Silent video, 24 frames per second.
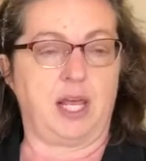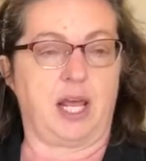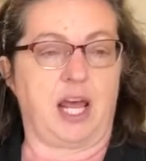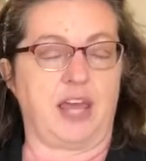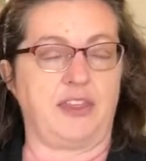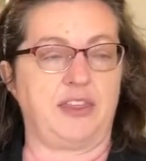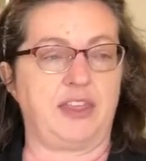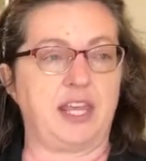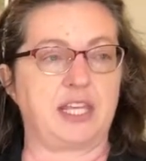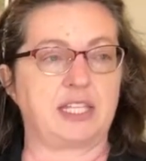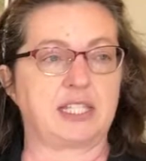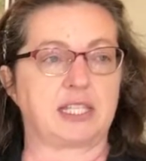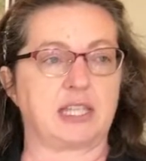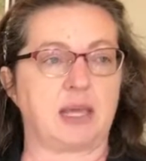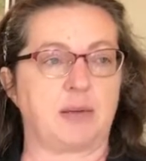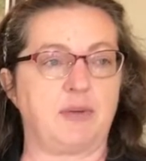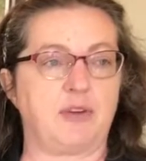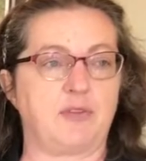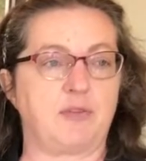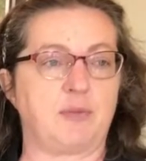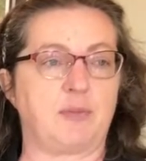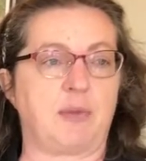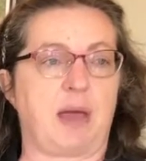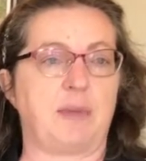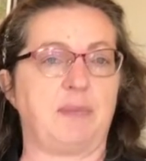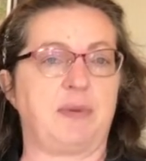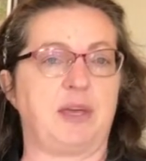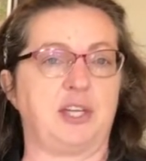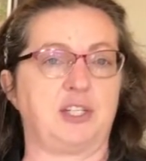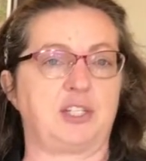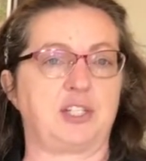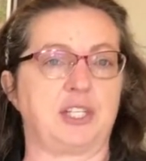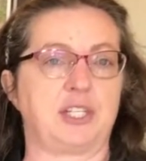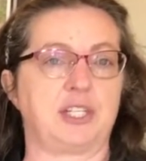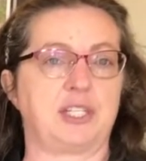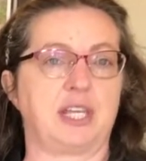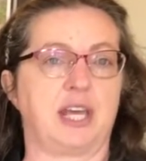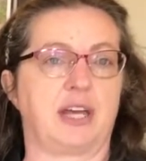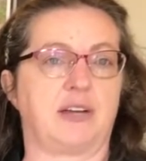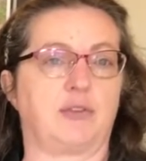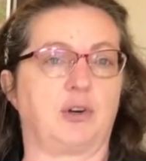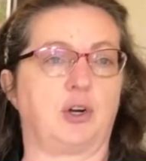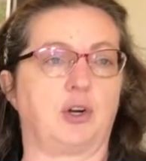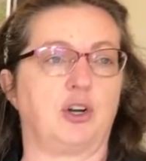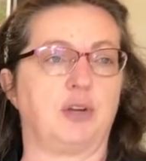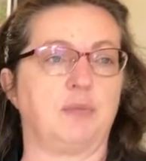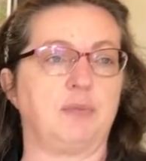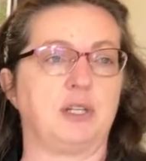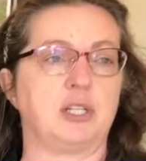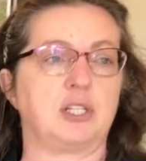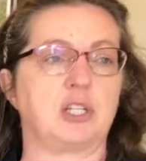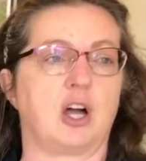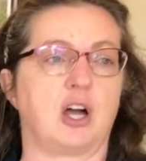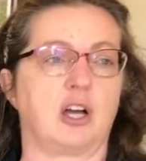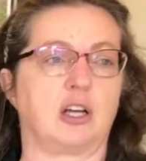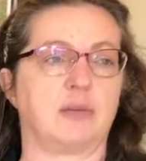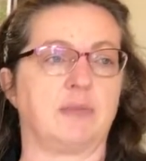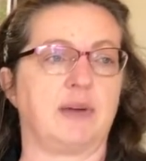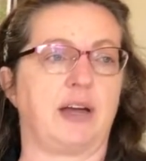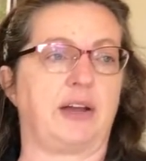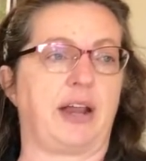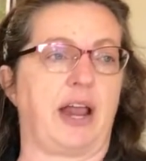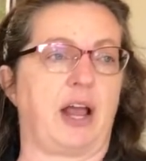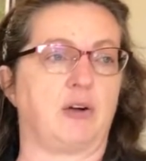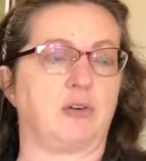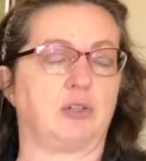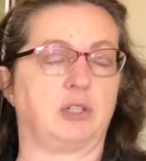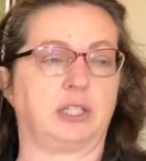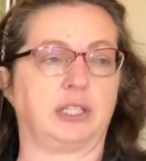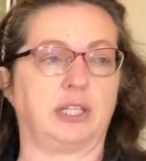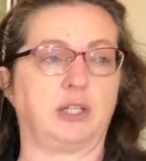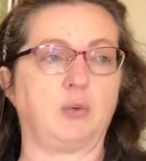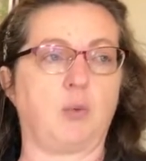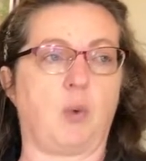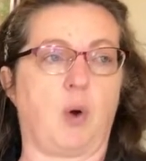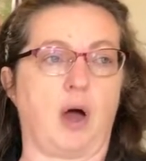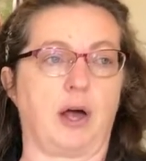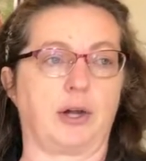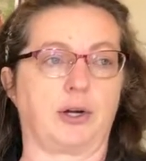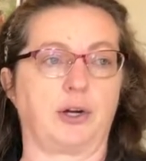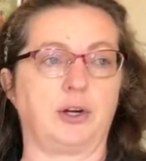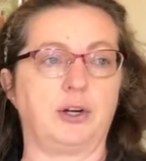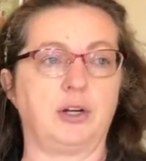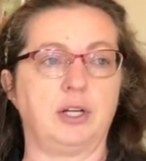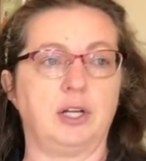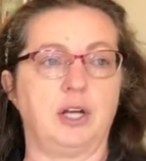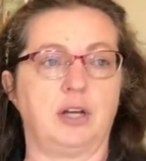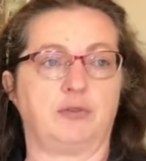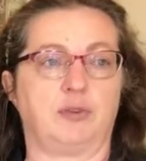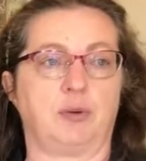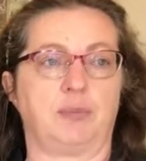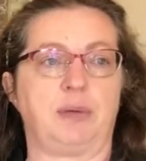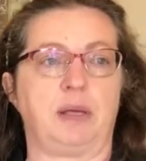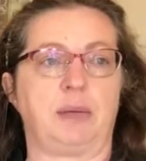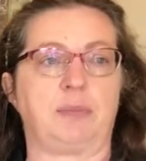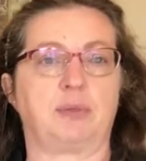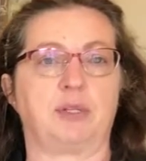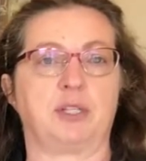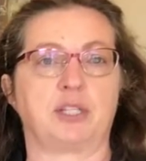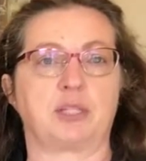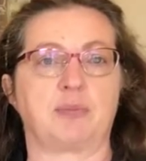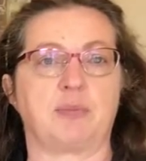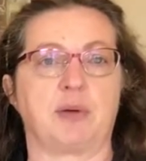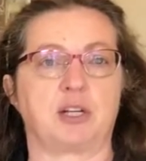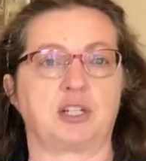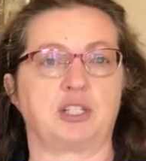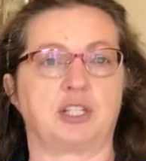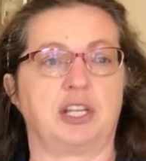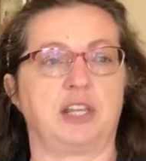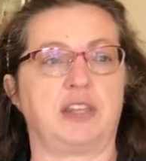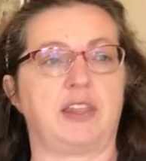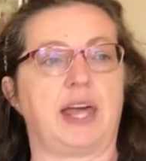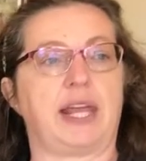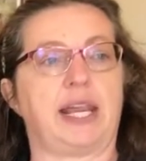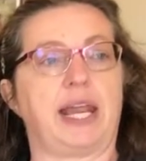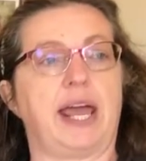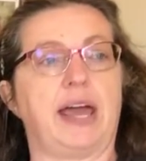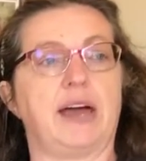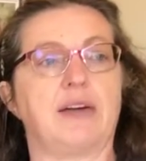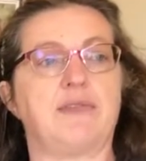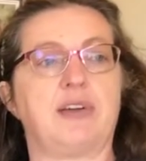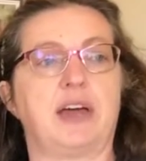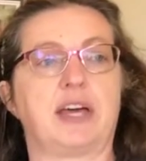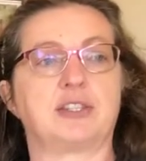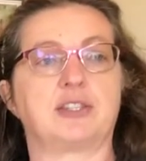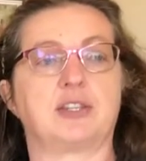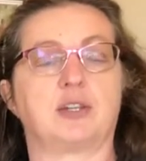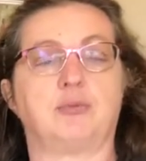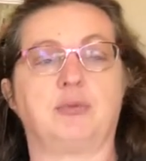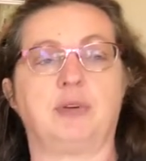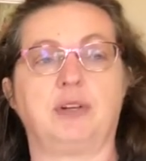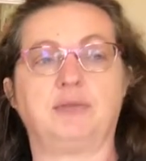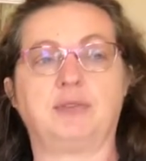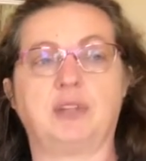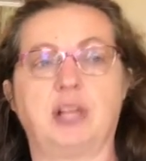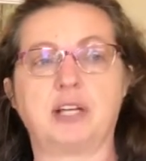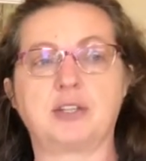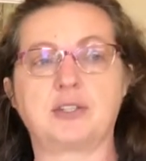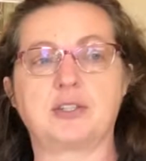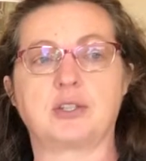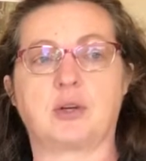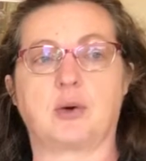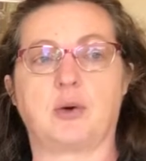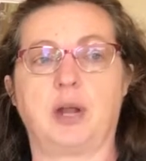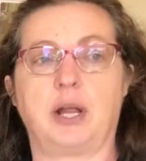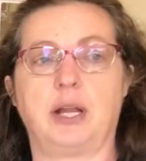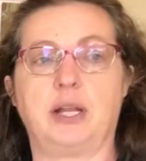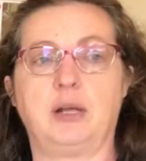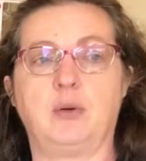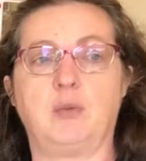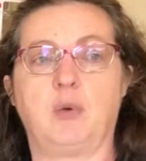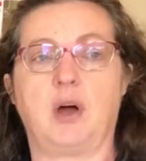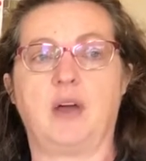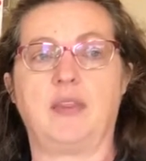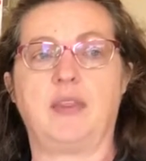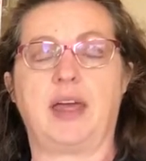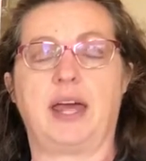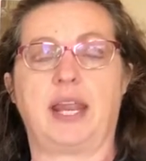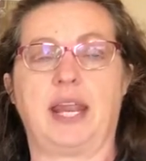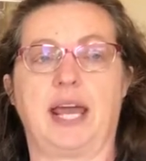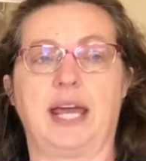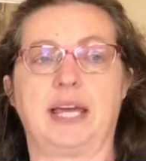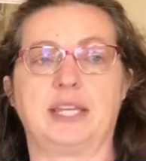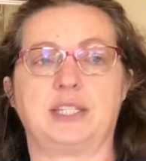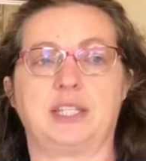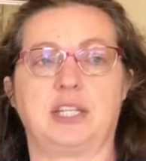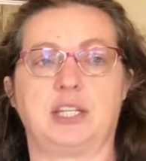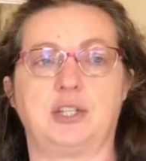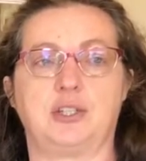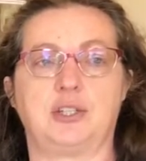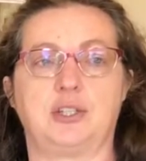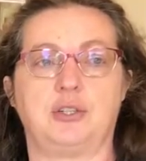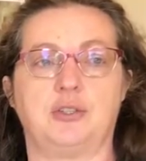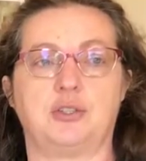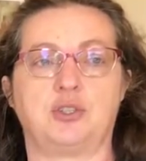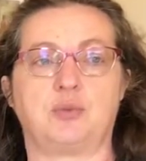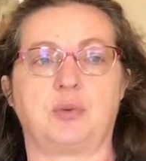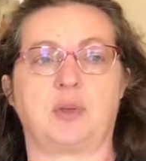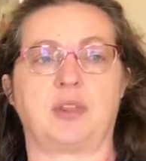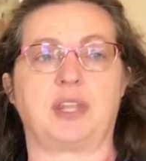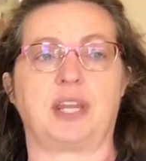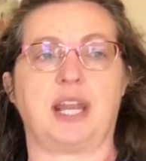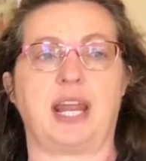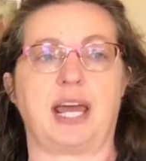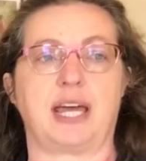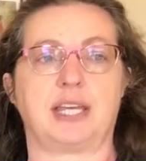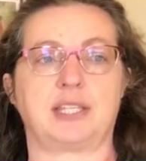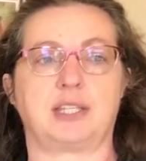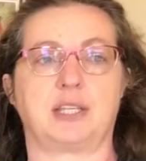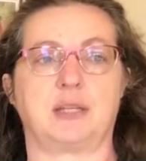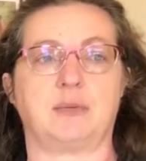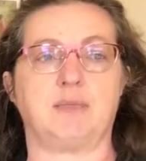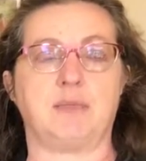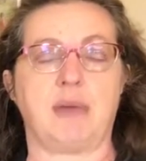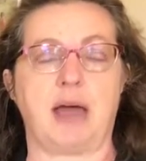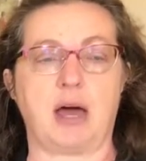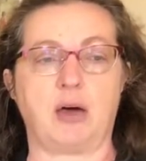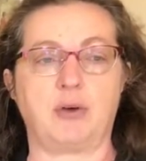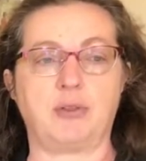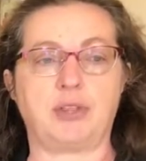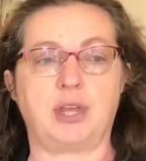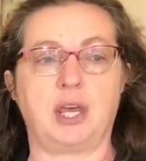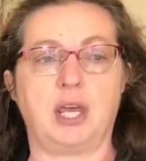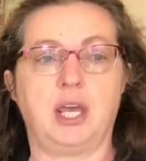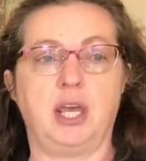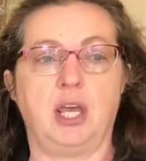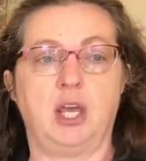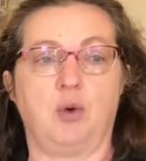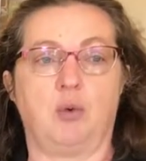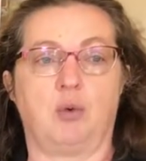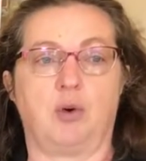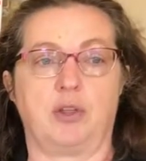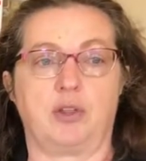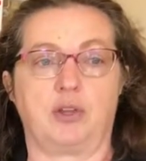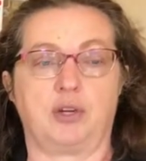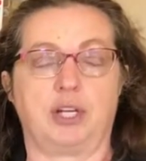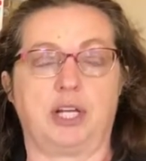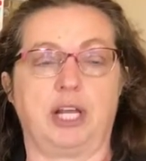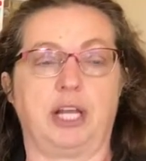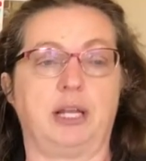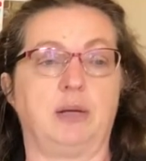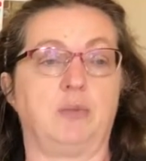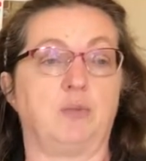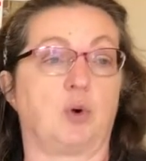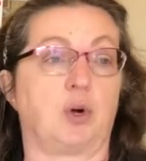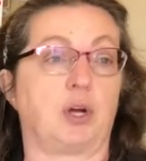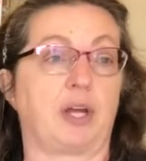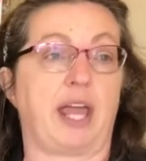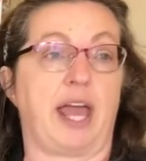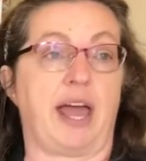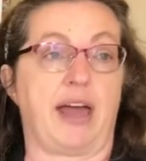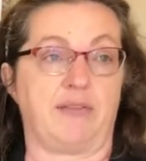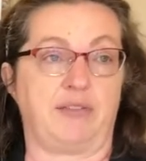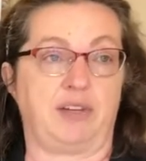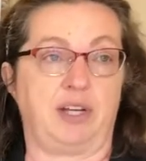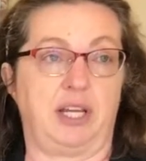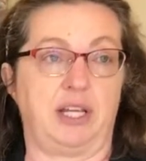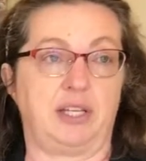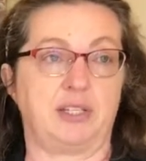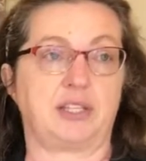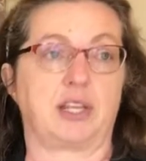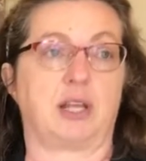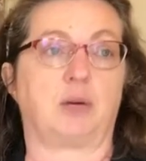I think some of my patients have heard me talk about alkaline water for people especially that have acid reflux or anyone that has issues with an acid mouth where they're getting more cavities,